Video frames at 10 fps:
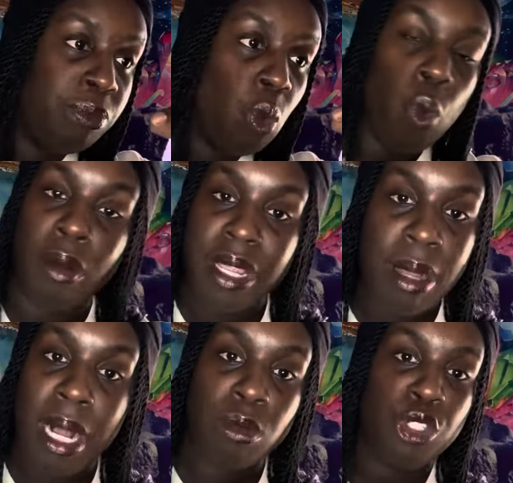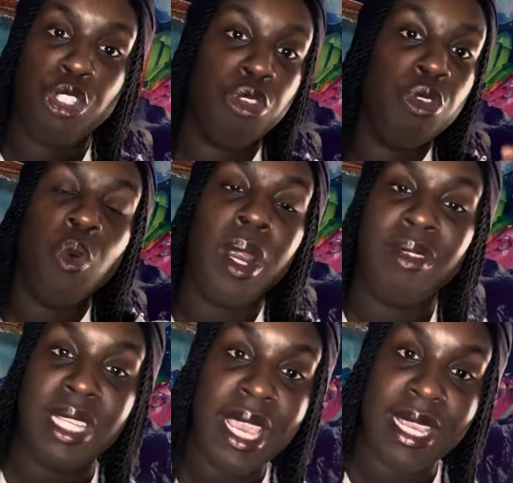worry about you, or whatever
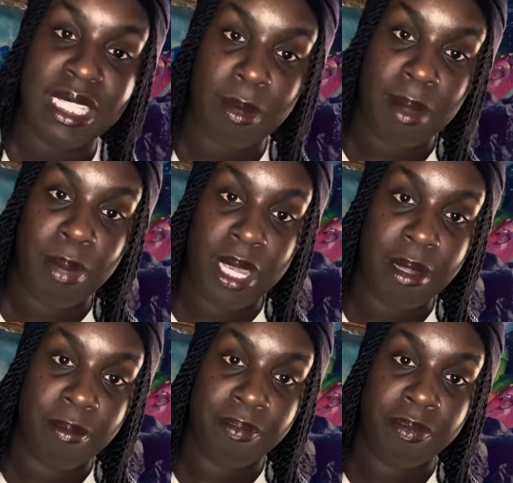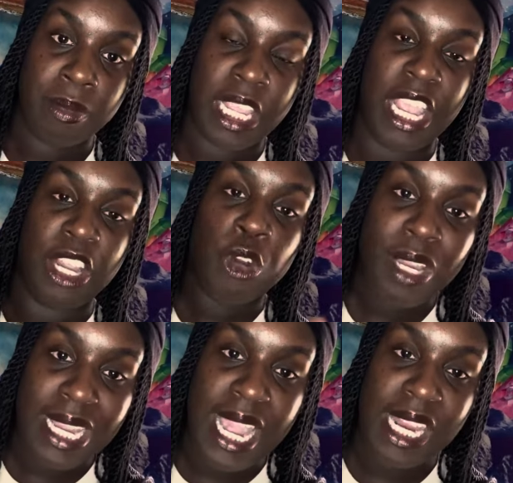the case may be. It
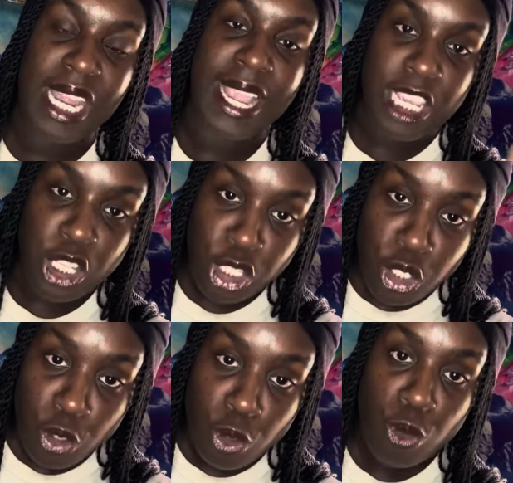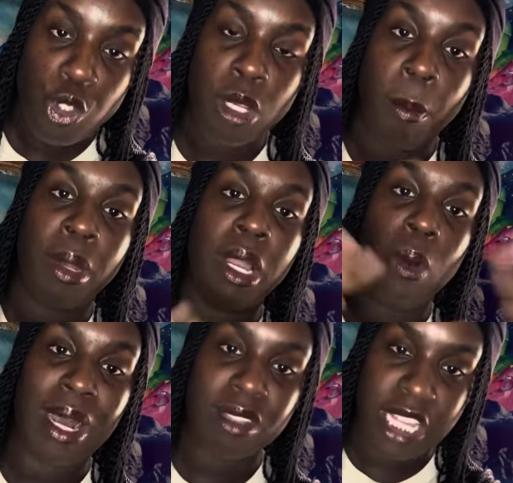created a huge
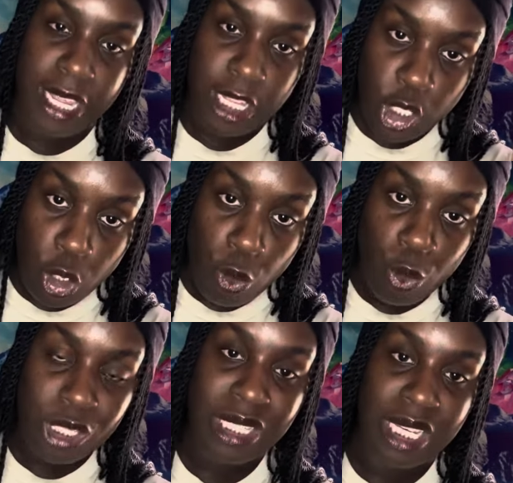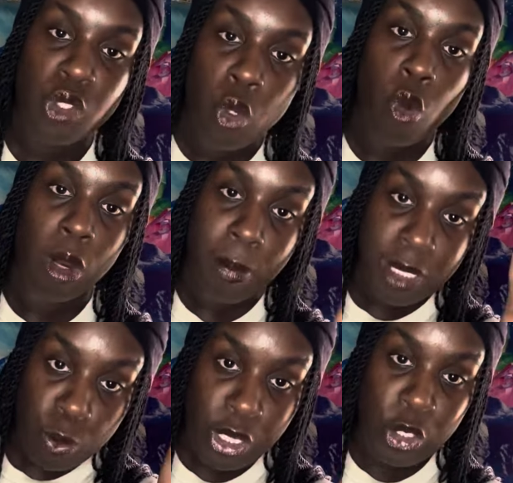blowout, a huge discord
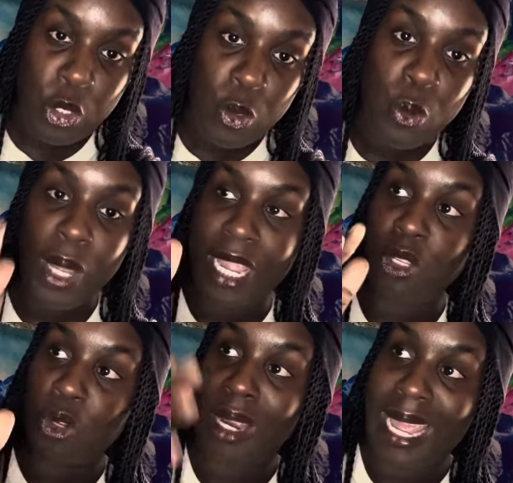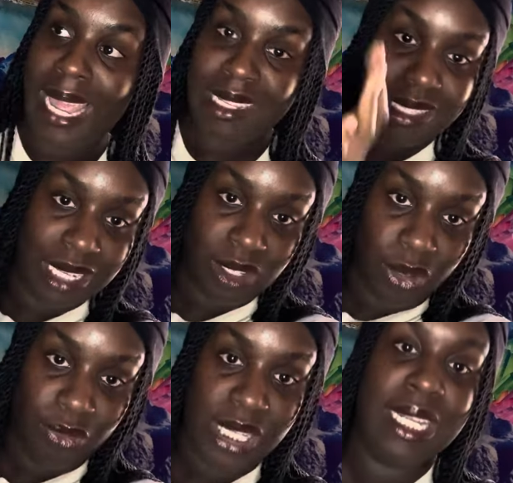between you and your
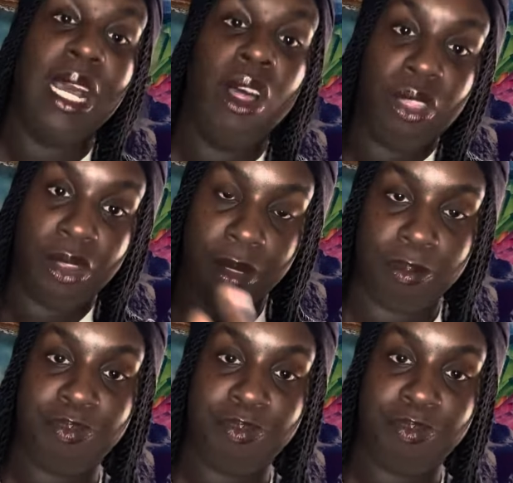ex-significant other.